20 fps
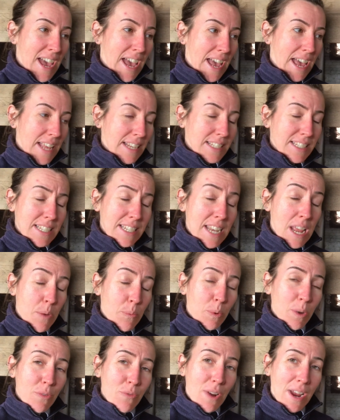and
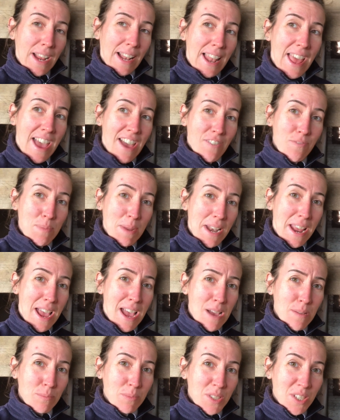Network Rail have been
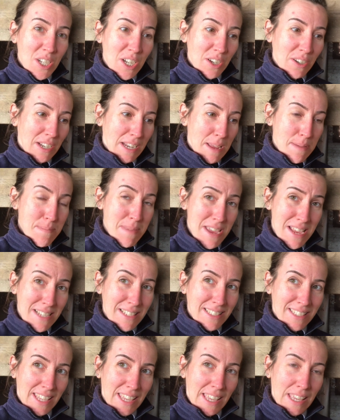absolutely
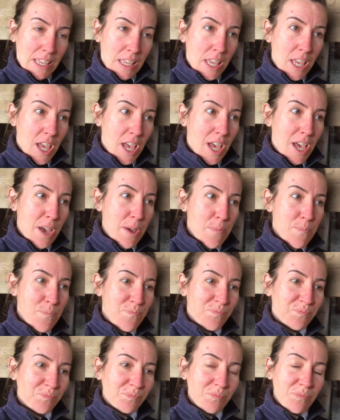amazing. Um,
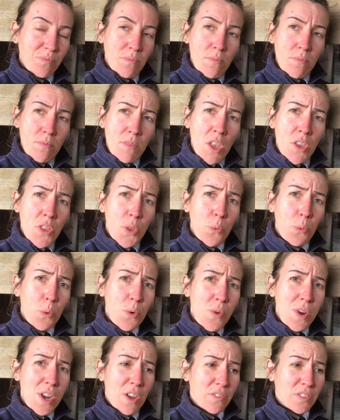the
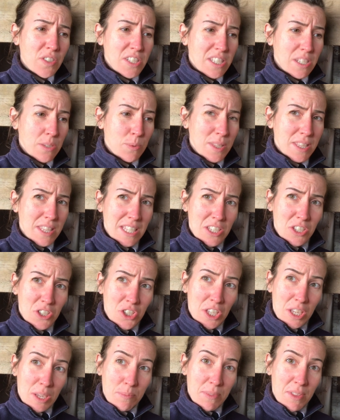worry obviously with these
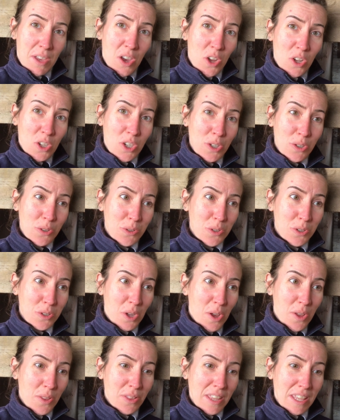sheep that are loose
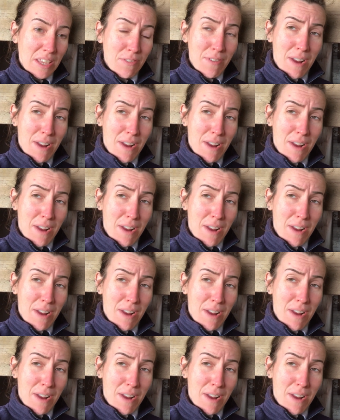on the